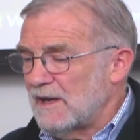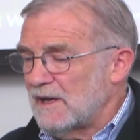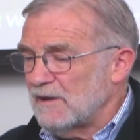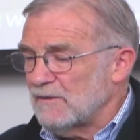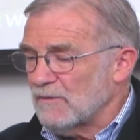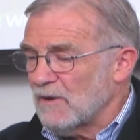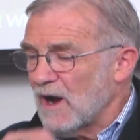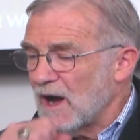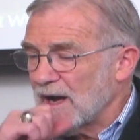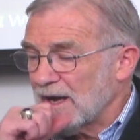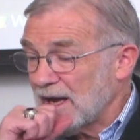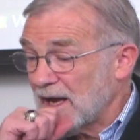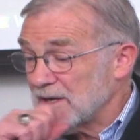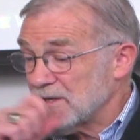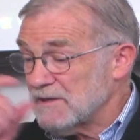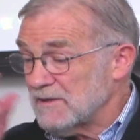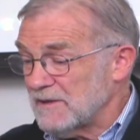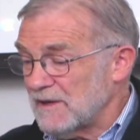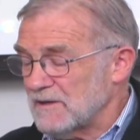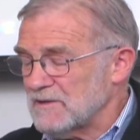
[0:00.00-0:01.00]
Iraq,
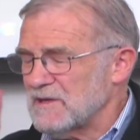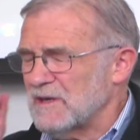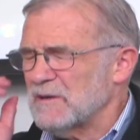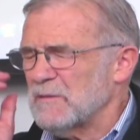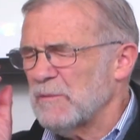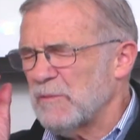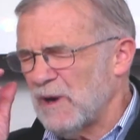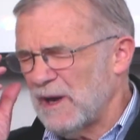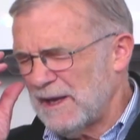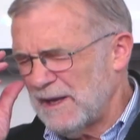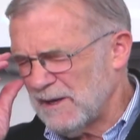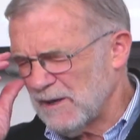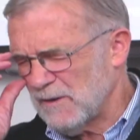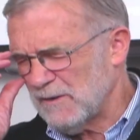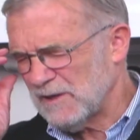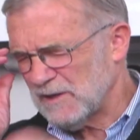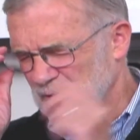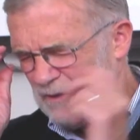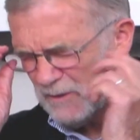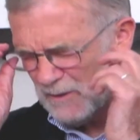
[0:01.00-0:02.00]
actually I was on a plane
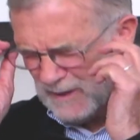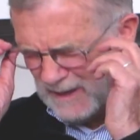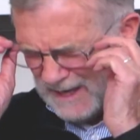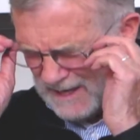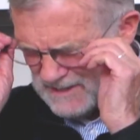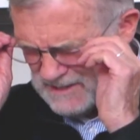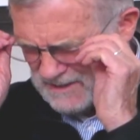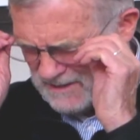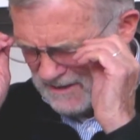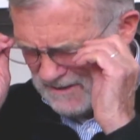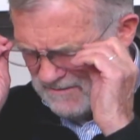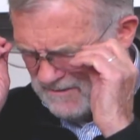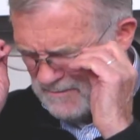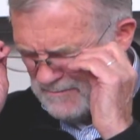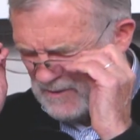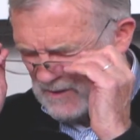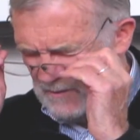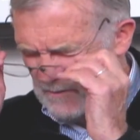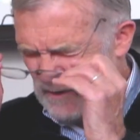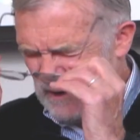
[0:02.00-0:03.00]
going to Alaska, I
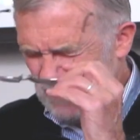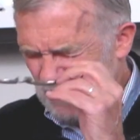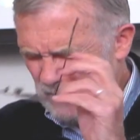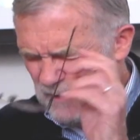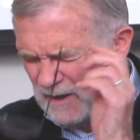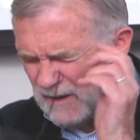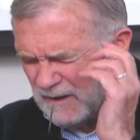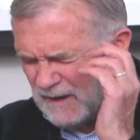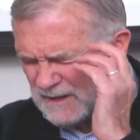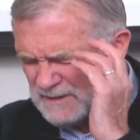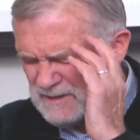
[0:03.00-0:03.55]
remember quite well.